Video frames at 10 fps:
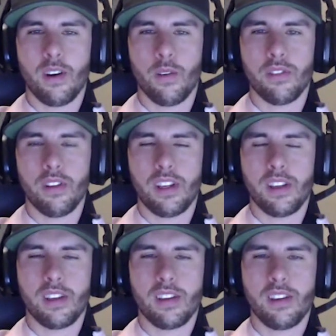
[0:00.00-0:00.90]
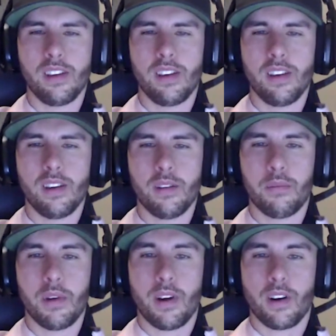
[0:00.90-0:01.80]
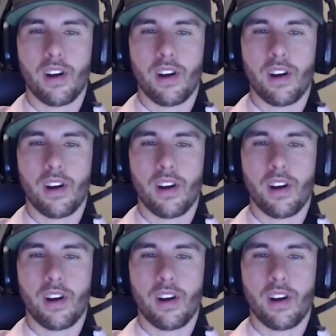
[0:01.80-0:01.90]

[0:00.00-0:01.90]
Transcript: hopefully be back